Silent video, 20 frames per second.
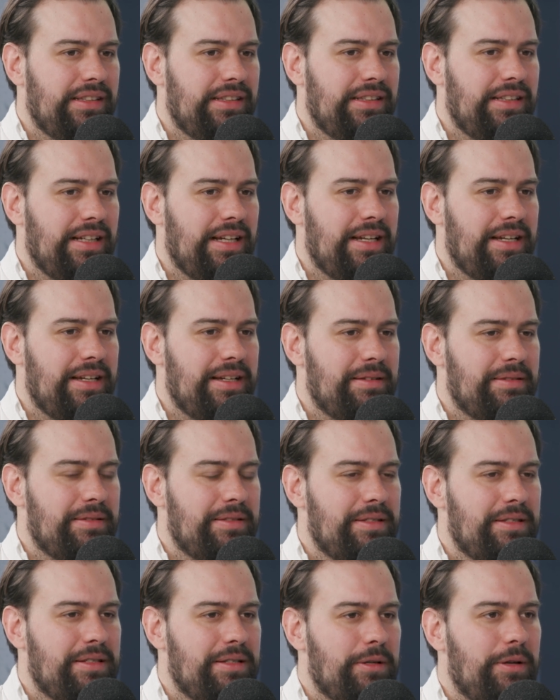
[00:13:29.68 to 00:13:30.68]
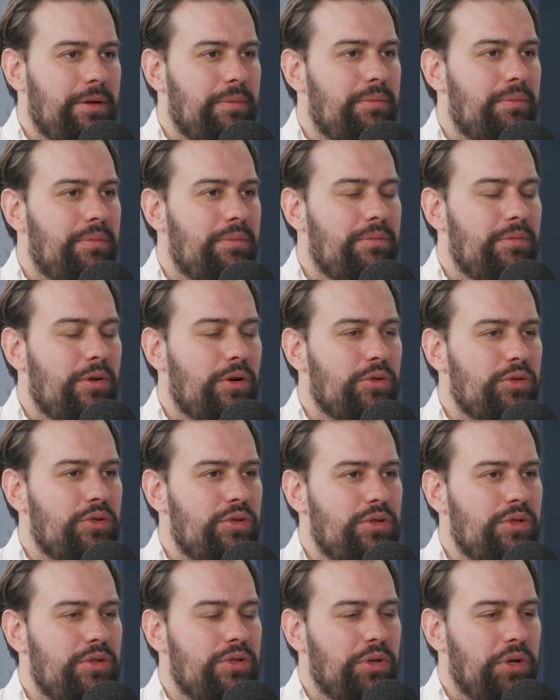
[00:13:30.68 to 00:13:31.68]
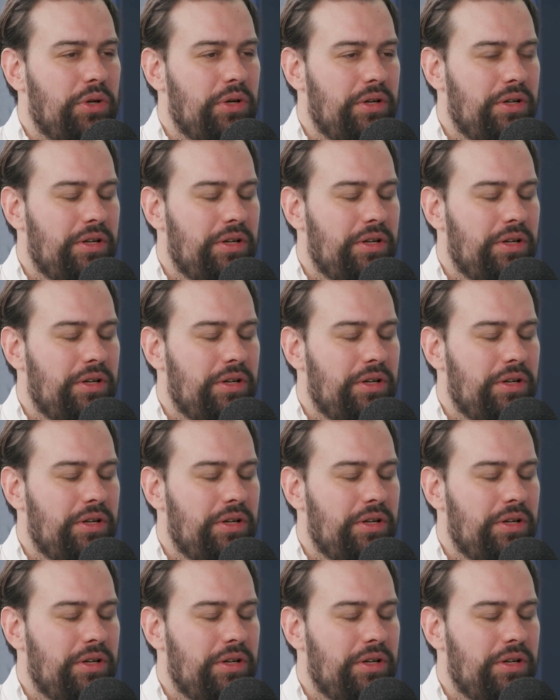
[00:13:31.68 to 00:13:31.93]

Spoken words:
the most